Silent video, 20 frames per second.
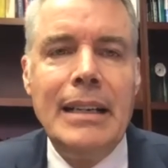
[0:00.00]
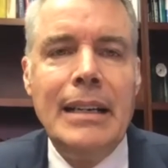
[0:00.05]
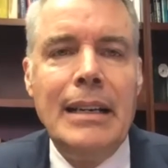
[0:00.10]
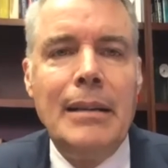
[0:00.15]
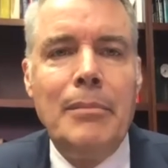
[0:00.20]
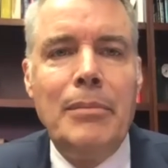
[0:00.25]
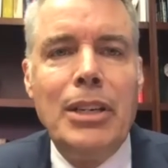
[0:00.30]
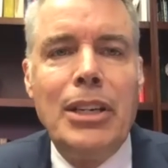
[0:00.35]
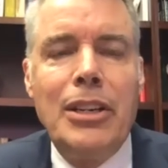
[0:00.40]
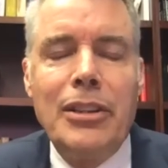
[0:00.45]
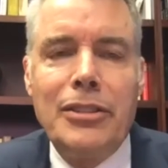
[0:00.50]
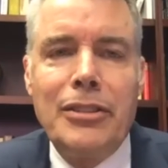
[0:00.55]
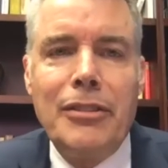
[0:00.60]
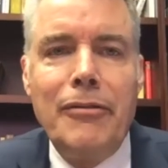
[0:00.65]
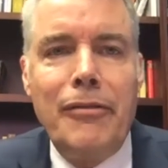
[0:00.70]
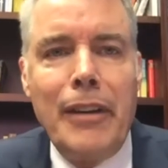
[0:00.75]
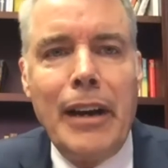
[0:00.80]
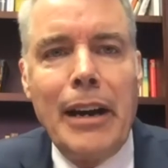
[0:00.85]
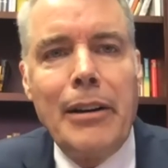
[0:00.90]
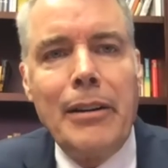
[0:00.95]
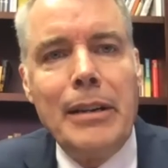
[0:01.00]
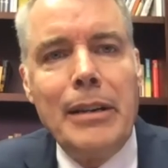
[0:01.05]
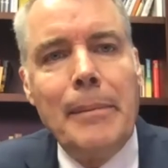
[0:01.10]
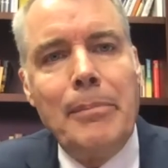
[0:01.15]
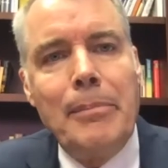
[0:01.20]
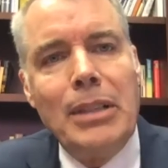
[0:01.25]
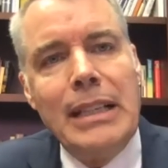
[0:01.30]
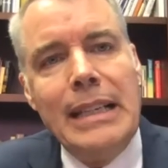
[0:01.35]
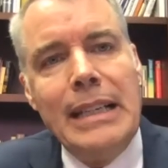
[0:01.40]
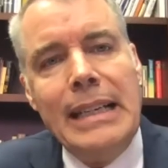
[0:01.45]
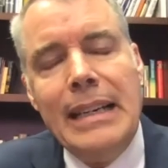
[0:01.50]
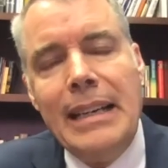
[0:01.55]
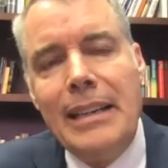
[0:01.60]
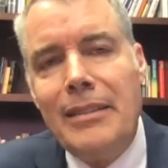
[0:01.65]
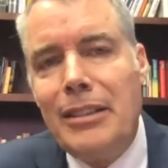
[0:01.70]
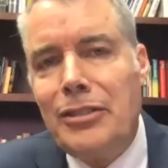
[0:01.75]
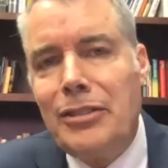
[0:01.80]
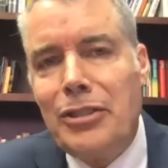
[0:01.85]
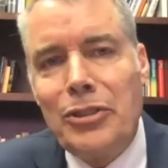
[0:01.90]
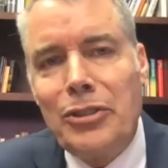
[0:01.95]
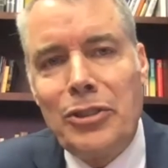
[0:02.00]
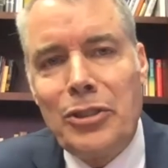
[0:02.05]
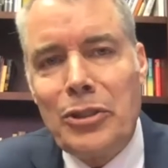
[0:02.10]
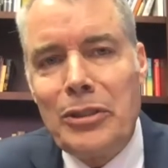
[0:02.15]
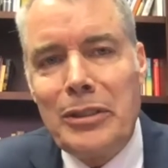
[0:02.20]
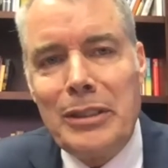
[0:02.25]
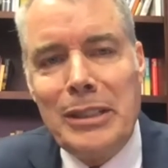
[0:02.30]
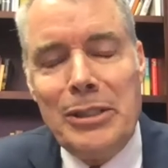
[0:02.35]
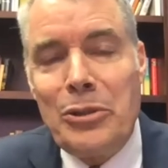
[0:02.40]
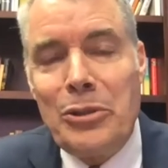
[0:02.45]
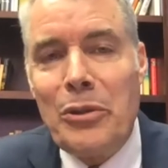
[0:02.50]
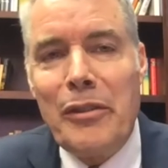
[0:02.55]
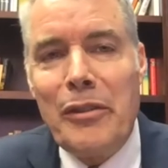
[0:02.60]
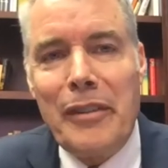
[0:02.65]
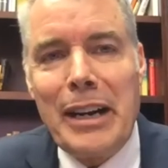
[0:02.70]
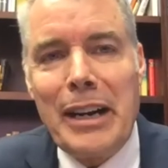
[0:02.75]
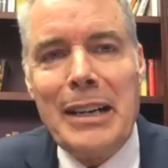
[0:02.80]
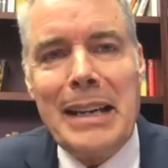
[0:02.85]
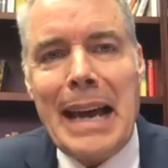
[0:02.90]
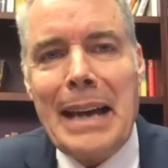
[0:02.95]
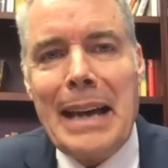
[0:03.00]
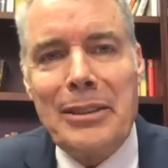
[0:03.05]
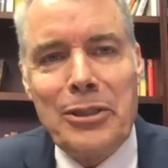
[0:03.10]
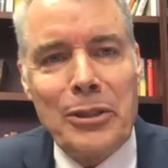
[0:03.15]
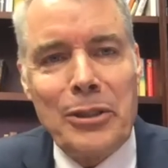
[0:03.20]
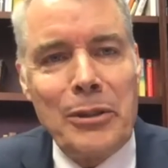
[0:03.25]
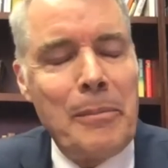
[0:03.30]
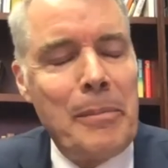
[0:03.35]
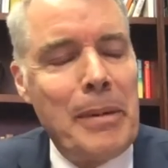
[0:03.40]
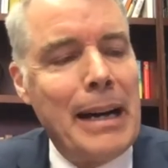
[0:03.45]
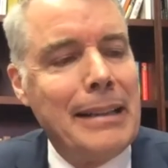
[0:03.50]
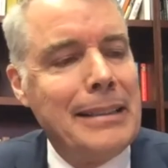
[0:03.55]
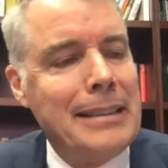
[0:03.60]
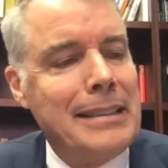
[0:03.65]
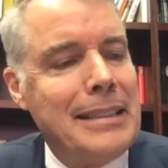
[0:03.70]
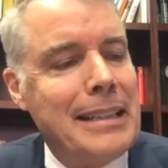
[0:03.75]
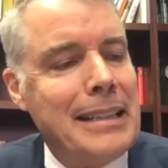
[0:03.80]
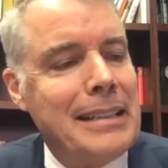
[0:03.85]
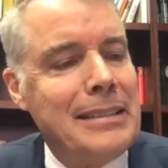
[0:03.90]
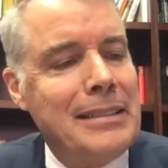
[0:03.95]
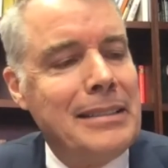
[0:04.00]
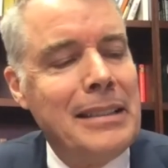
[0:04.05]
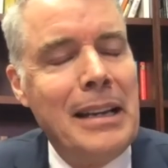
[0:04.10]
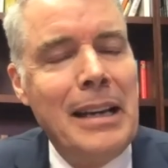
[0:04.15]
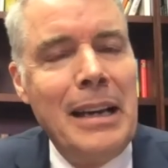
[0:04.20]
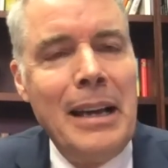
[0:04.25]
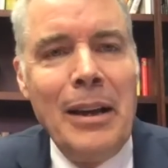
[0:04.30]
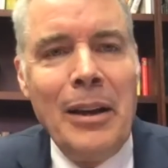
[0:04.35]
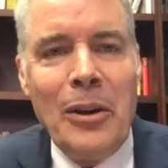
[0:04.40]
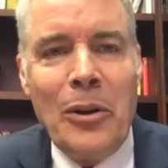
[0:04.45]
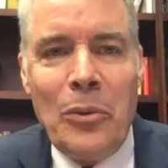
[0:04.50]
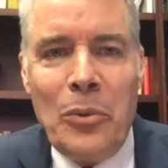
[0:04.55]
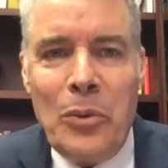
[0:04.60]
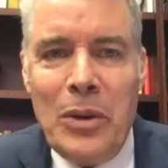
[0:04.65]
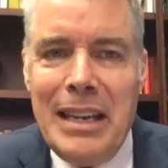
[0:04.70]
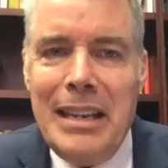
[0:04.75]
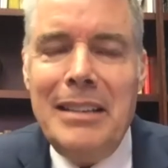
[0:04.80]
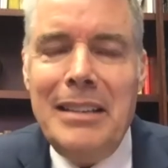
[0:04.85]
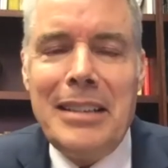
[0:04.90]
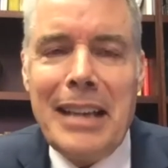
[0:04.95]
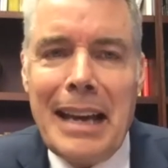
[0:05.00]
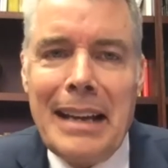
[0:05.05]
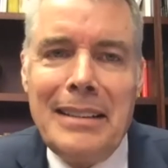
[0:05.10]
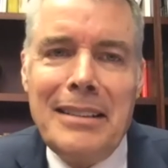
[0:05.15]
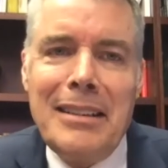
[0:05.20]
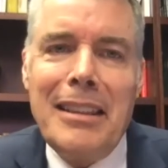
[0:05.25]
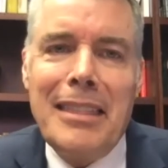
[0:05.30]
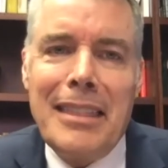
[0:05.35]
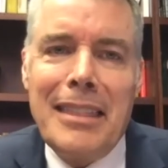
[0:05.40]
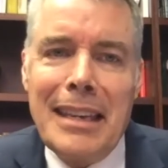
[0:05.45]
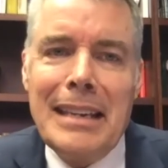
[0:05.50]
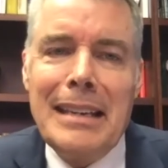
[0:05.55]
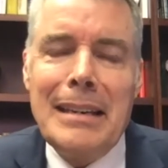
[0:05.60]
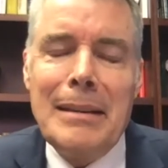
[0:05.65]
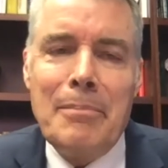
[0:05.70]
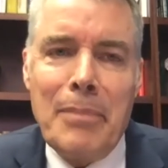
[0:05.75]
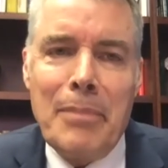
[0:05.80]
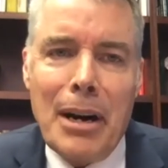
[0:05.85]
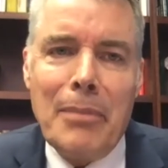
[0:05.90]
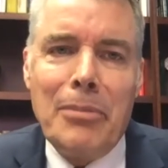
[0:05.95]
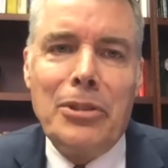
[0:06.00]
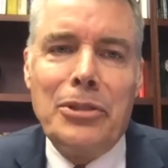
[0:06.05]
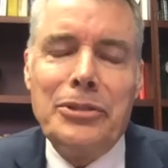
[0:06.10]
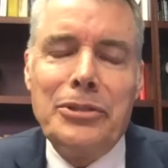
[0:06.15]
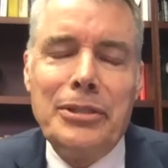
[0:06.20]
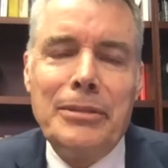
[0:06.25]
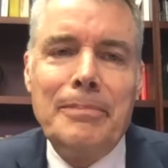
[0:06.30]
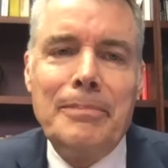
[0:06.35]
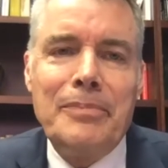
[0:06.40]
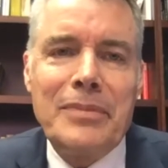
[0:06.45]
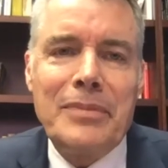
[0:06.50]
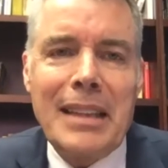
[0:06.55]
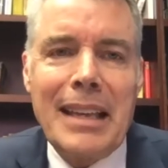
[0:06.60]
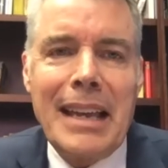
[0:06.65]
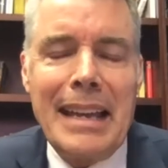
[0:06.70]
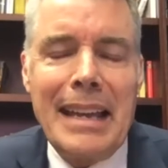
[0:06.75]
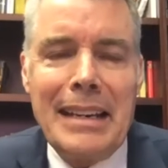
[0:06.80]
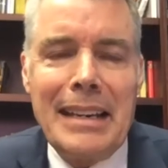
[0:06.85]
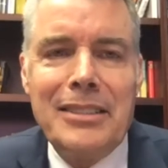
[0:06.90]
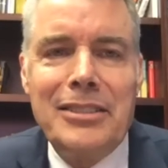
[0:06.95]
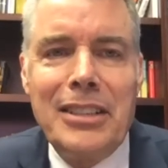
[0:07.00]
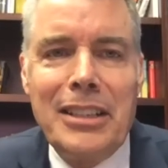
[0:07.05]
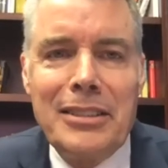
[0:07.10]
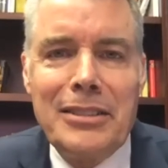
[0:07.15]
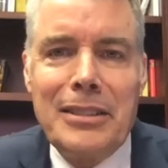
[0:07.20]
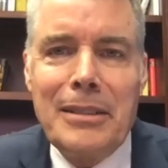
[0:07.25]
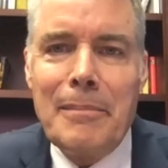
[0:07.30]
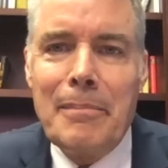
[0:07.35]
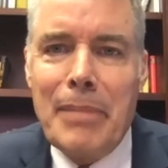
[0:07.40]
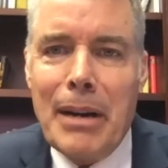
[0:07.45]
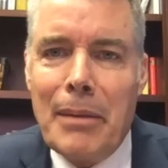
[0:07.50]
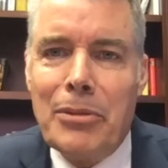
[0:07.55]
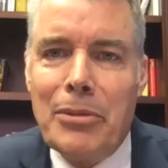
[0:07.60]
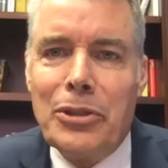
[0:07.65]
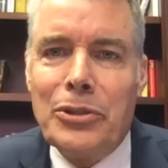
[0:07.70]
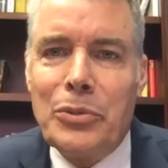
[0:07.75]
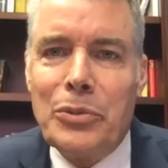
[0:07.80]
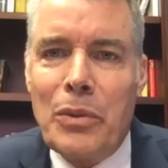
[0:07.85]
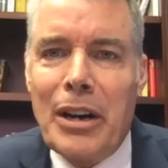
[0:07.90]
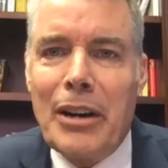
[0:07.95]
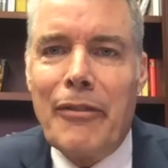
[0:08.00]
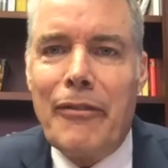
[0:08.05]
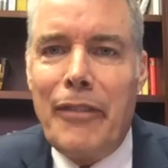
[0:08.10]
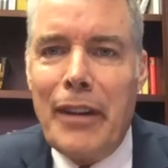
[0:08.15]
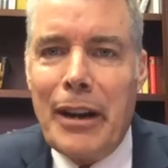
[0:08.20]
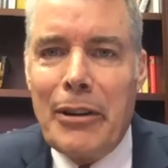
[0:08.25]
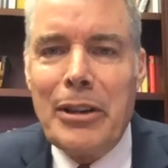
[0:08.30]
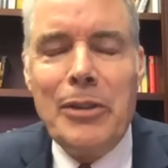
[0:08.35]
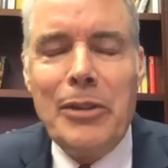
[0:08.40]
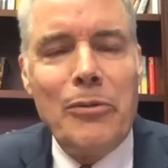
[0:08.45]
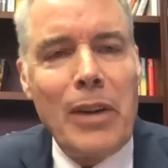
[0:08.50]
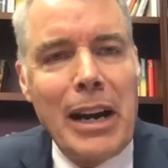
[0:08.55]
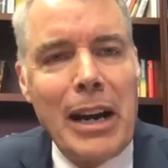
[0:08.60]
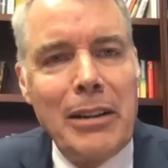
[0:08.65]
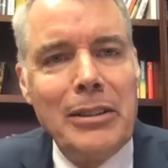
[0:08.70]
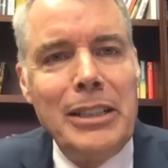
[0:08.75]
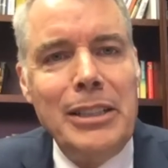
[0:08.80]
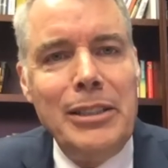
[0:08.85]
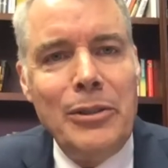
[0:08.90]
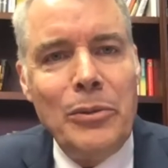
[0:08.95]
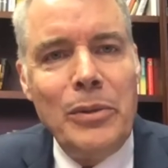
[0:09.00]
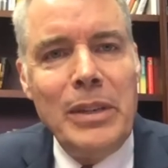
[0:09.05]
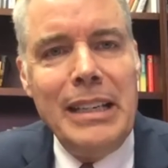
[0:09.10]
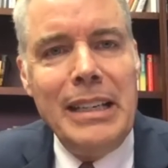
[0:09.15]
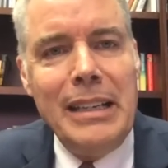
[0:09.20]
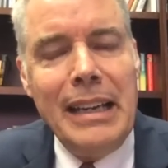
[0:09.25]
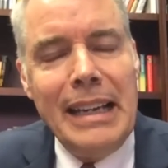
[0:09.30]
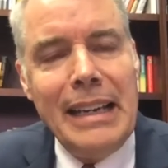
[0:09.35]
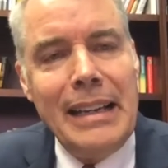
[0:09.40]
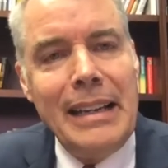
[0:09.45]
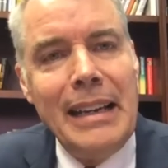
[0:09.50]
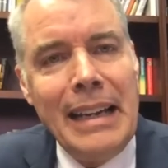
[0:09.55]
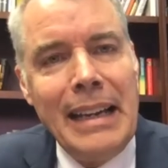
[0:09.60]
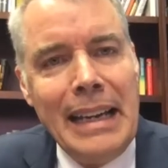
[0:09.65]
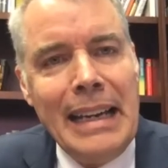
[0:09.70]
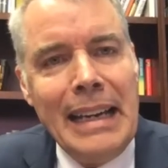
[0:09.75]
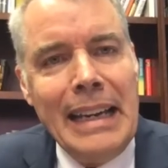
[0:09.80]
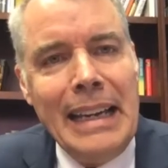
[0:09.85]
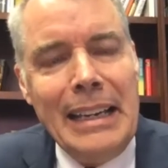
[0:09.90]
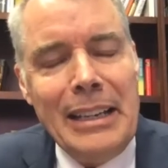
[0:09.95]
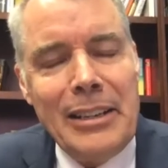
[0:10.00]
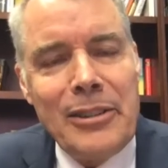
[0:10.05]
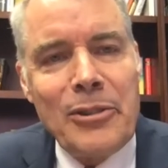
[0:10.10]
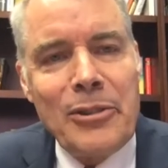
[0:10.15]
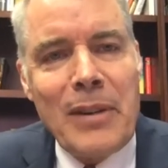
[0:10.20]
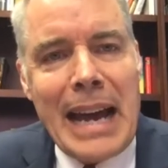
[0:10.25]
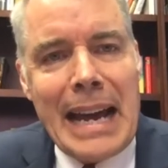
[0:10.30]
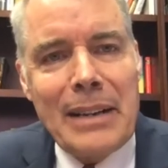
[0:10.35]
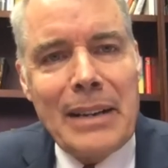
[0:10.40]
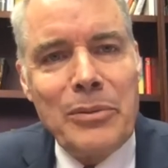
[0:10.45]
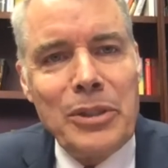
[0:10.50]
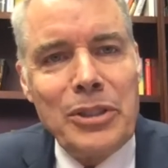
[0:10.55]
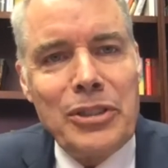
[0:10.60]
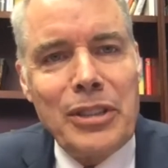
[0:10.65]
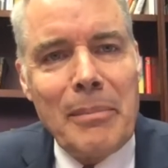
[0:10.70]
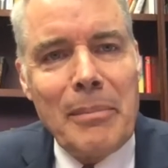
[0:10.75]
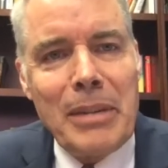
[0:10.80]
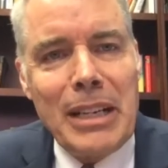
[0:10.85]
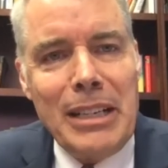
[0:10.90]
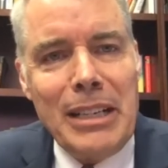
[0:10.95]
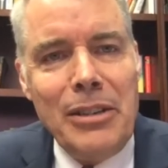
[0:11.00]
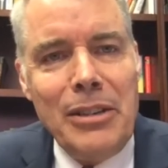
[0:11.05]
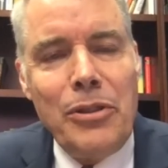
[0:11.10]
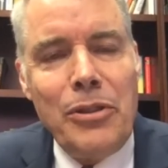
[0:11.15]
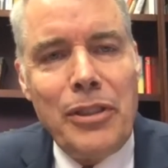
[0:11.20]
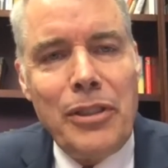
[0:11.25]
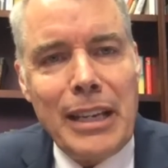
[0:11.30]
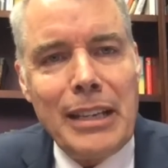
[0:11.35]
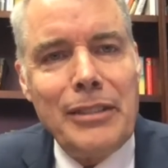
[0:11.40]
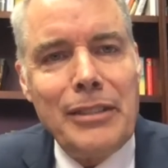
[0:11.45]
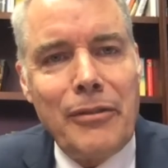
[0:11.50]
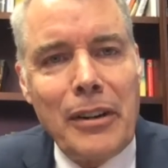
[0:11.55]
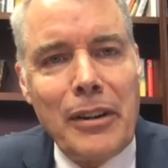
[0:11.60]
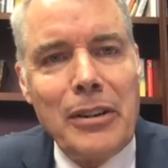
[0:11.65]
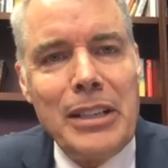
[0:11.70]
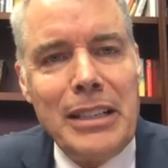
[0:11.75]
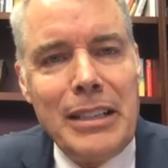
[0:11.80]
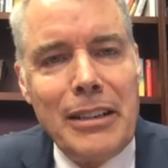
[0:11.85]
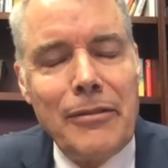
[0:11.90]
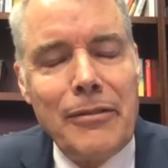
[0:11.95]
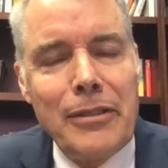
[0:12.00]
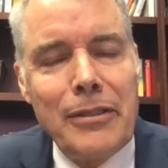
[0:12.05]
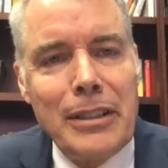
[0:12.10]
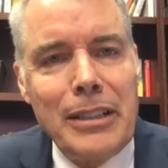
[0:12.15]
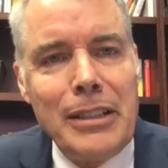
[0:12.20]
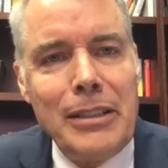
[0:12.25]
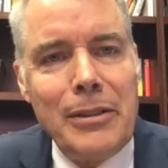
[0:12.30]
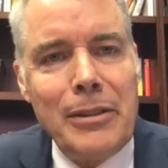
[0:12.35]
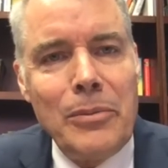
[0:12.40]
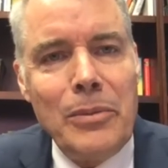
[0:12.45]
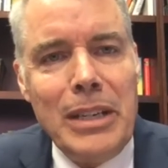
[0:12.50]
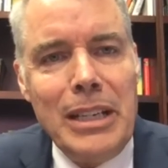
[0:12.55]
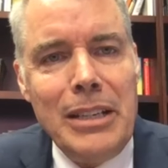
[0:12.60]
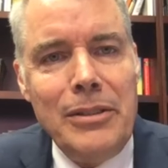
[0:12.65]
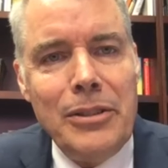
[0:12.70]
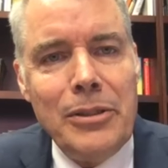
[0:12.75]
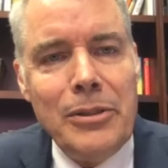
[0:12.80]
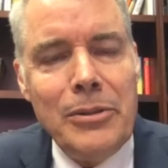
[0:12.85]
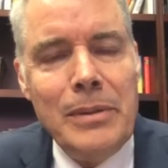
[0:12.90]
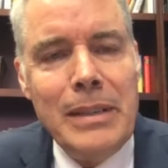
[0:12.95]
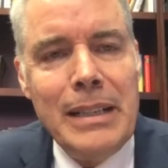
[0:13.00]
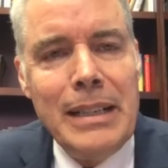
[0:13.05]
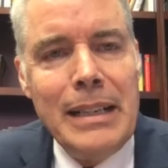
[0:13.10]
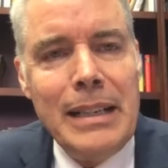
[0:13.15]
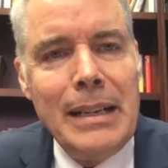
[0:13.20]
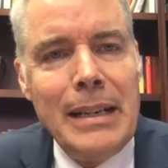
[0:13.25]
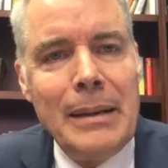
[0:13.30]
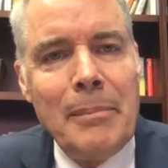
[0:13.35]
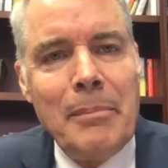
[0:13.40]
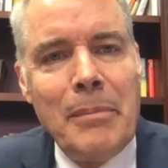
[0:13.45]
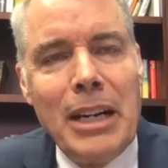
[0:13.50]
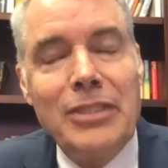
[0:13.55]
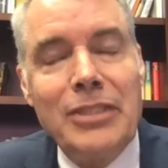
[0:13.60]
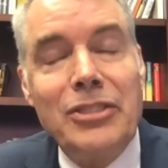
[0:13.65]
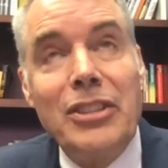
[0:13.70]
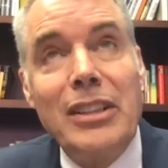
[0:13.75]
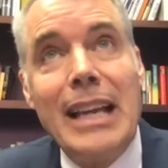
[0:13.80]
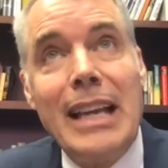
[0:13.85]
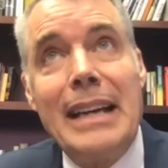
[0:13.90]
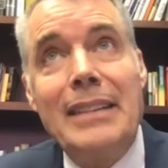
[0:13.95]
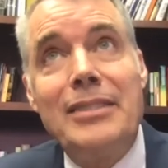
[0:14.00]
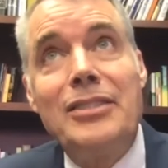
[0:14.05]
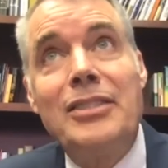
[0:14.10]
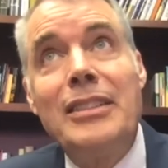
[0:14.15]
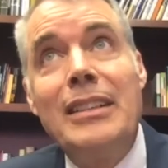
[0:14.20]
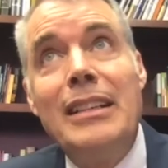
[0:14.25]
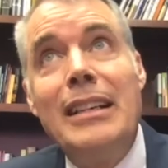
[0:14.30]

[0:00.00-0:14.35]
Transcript: Because invariably, and this is certainly true of our national politics, we tend to think in bubbles and exist in bubbles where very rarely do we I- interact with somebody who thinks very differently than we do, much less